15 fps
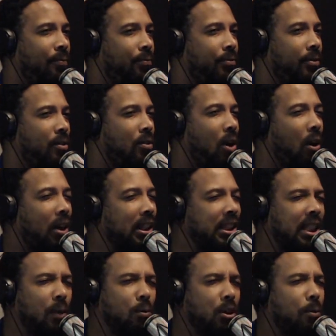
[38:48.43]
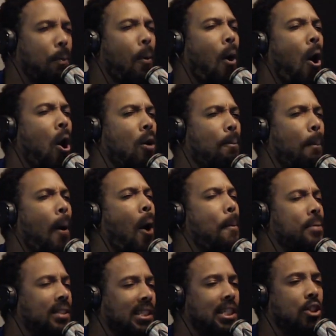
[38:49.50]
You know, because she was
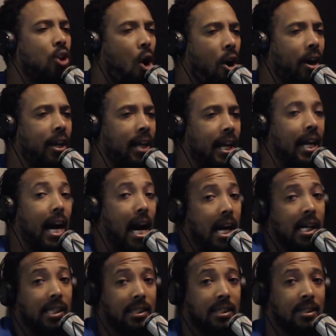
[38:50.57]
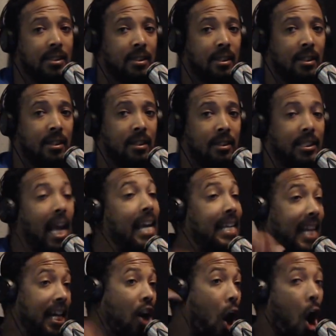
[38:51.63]
purposely targeting us. They
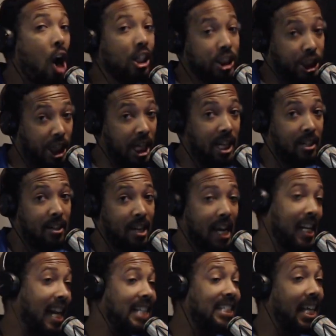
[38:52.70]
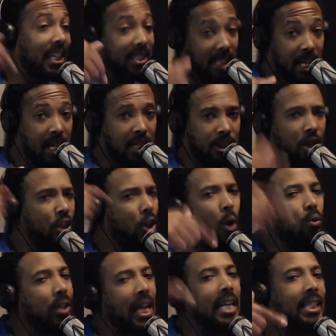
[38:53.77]
get our shit and they sell it to us.
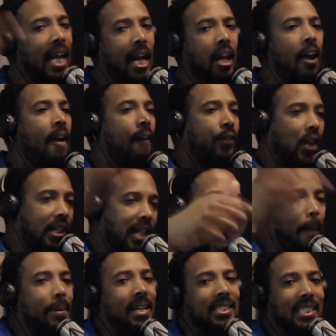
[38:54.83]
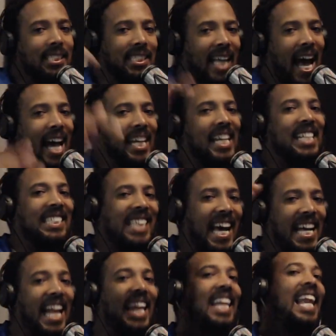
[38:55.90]
Don't think that the dominant society is
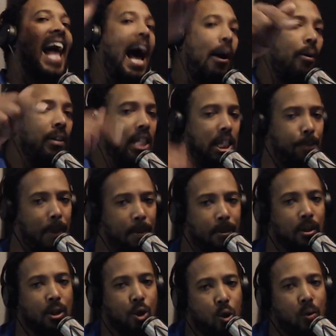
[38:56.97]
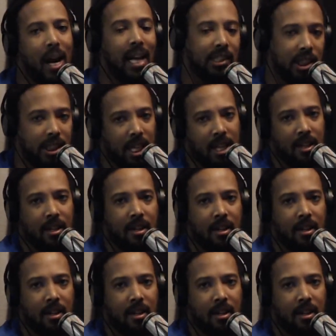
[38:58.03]
not allowing these people to do that shit.